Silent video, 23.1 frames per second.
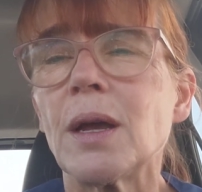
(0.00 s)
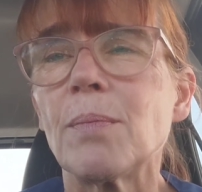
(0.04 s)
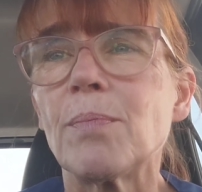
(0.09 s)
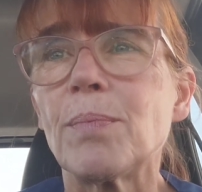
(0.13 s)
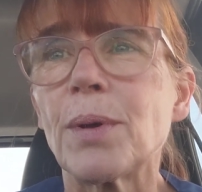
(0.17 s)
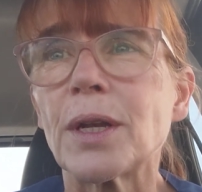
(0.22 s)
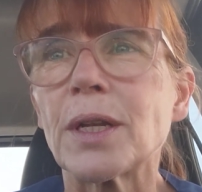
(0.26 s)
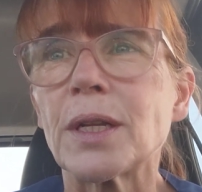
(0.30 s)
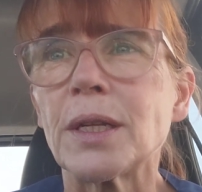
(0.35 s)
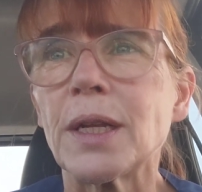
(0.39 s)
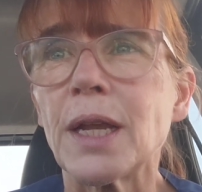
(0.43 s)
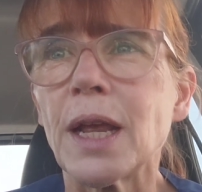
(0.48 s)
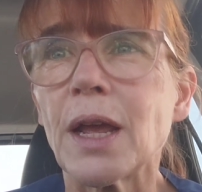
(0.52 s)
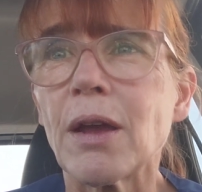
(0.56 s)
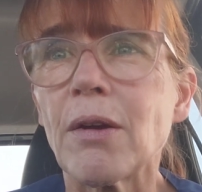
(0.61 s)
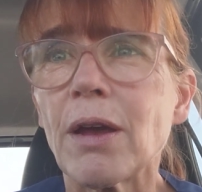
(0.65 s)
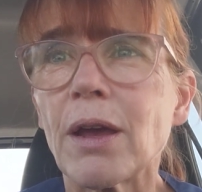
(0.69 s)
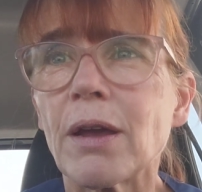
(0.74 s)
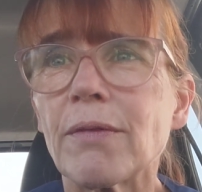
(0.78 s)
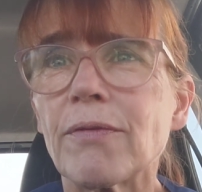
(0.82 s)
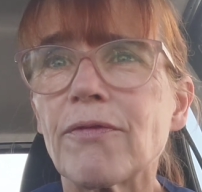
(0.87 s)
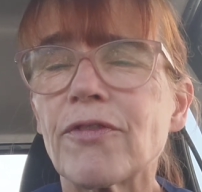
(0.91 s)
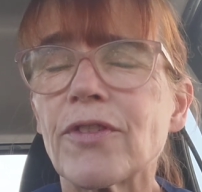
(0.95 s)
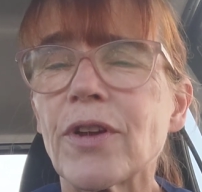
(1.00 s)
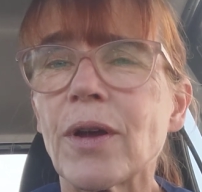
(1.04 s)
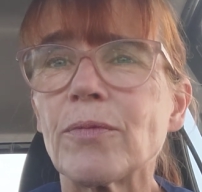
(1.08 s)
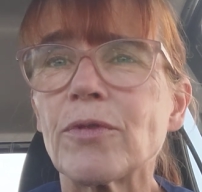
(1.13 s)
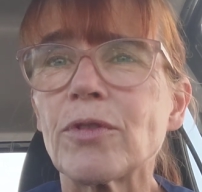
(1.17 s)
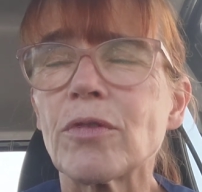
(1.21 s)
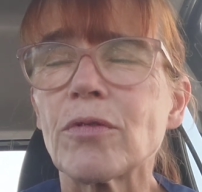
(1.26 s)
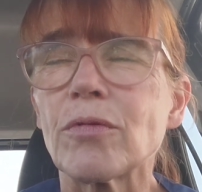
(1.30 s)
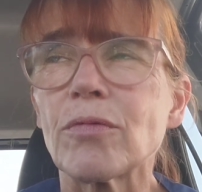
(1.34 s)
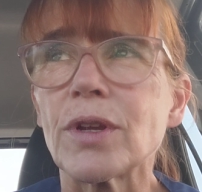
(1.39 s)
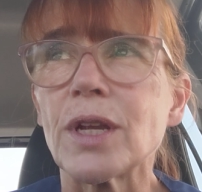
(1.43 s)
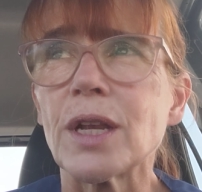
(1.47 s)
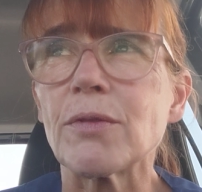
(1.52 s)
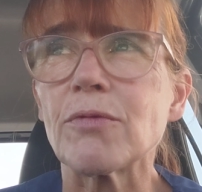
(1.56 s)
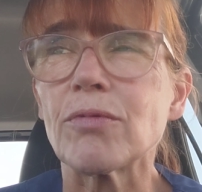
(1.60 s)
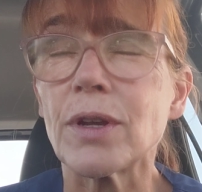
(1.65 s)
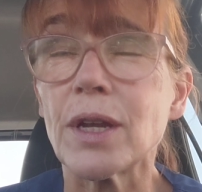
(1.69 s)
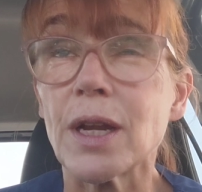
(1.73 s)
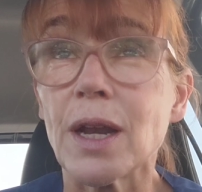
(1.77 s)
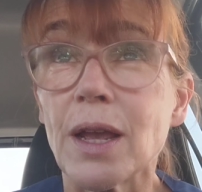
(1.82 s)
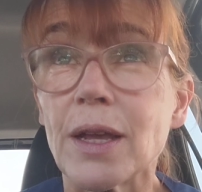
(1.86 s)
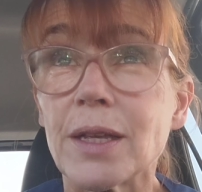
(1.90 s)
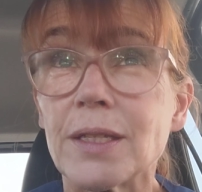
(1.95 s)
But now I've come to the
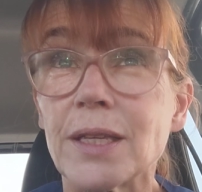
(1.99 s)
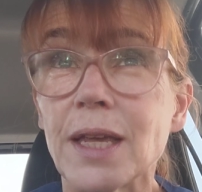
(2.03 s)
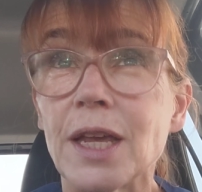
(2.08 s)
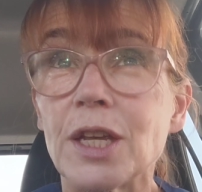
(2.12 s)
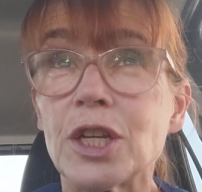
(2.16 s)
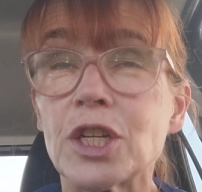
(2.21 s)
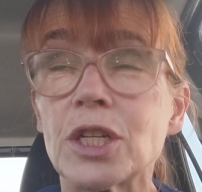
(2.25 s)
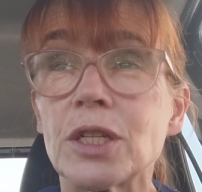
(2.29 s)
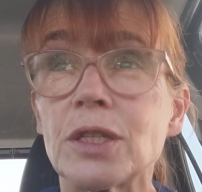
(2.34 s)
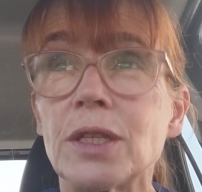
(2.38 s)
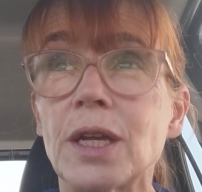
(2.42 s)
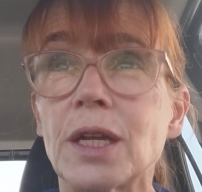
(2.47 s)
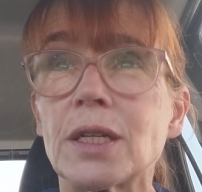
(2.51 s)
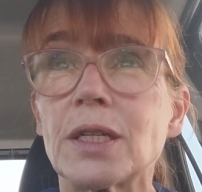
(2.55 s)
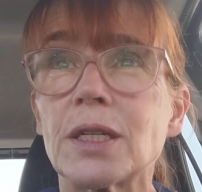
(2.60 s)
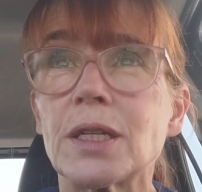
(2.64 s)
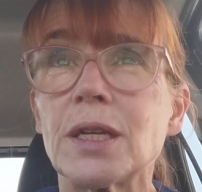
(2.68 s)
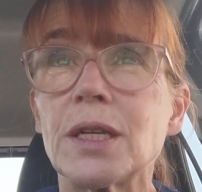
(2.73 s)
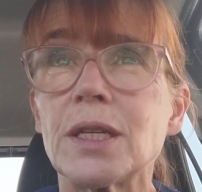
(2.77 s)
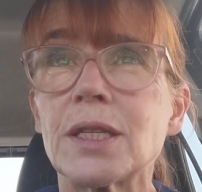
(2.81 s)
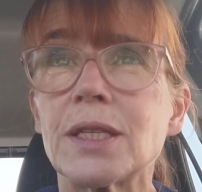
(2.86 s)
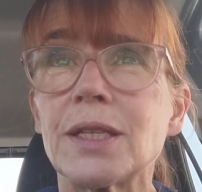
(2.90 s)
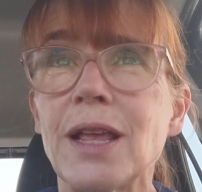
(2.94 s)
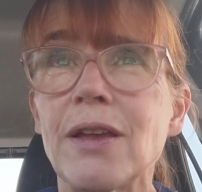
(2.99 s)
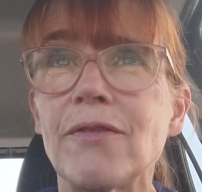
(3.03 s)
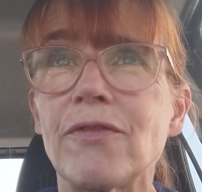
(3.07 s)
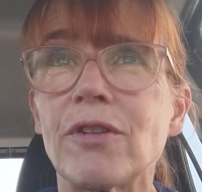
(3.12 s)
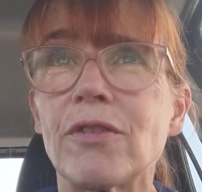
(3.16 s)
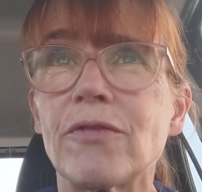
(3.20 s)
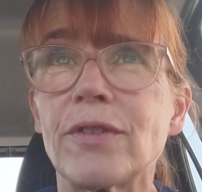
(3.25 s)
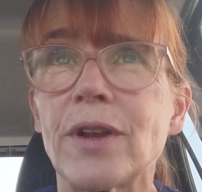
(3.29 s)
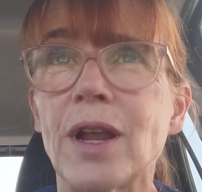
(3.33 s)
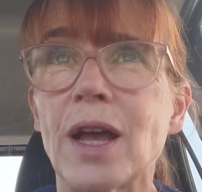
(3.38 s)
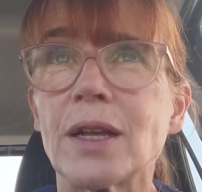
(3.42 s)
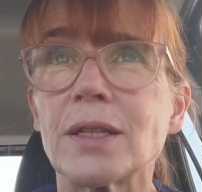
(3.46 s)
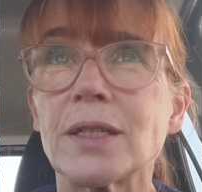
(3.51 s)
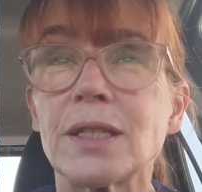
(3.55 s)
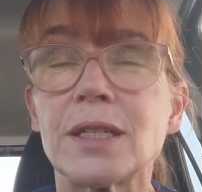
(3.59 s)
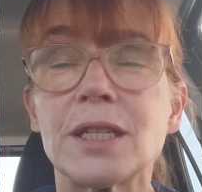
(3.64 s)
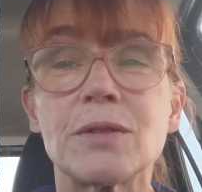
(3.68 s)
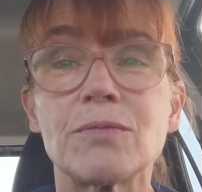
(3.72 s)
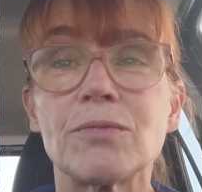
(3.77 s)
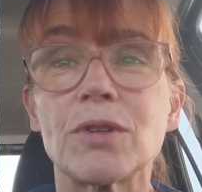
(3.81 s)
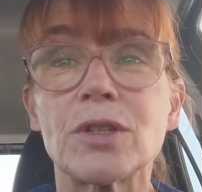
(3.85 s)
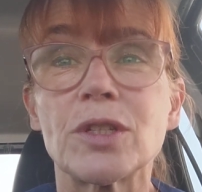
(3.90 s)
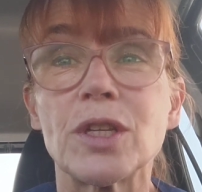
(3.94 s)
realization that his level of
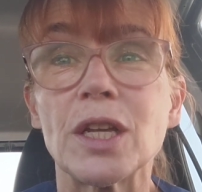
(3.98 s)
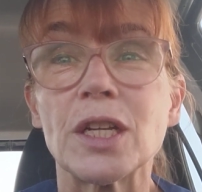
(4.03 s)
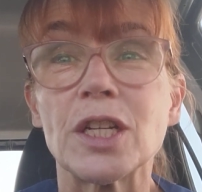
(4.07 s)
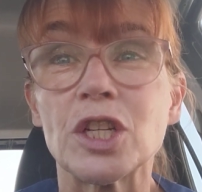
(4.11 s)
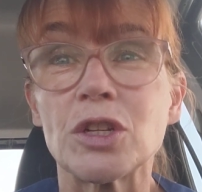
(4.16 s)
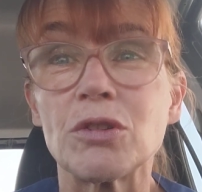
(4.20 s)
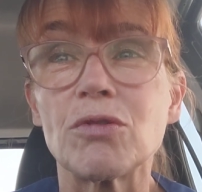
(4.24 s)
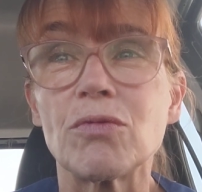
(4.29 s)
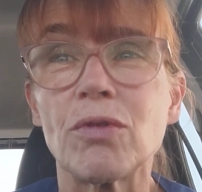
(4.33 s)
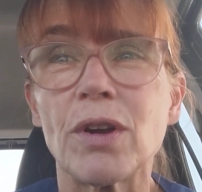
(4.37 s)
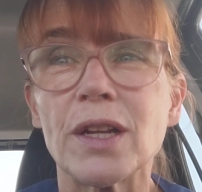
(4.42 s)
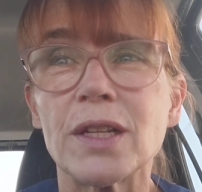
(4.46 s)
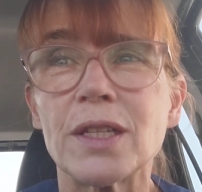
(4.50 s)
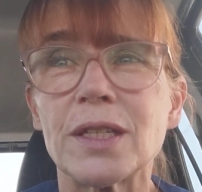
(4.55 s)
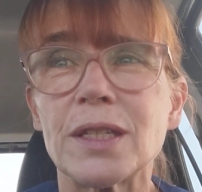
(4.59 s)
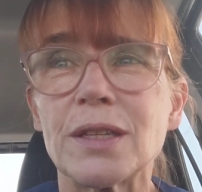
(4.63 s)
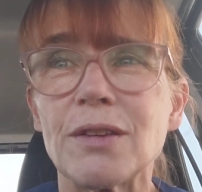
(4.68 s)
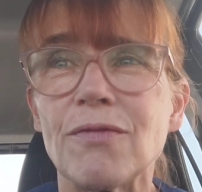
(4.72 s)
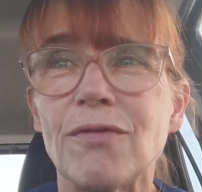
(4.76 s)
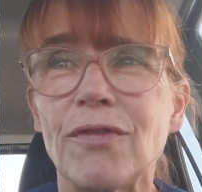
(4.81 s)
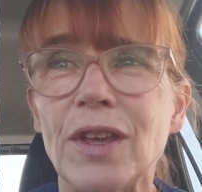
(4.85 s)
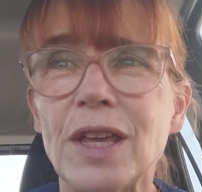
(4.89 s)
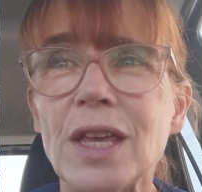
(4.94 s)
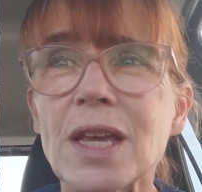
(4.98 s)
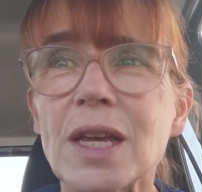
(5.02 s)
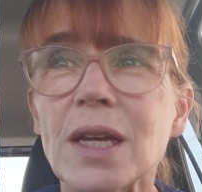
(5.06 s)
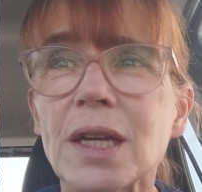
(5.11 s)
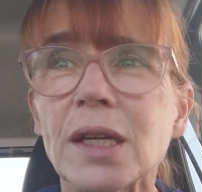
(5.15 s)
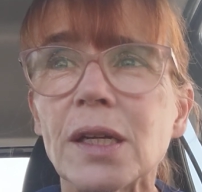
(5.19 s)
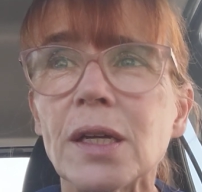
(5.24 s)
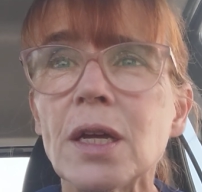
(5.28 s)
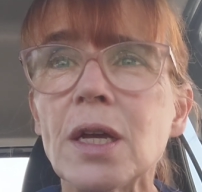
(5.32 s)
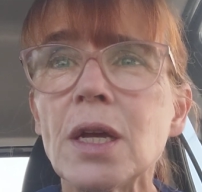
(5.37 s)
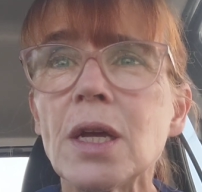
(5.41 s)
narcissism was actually quite severe.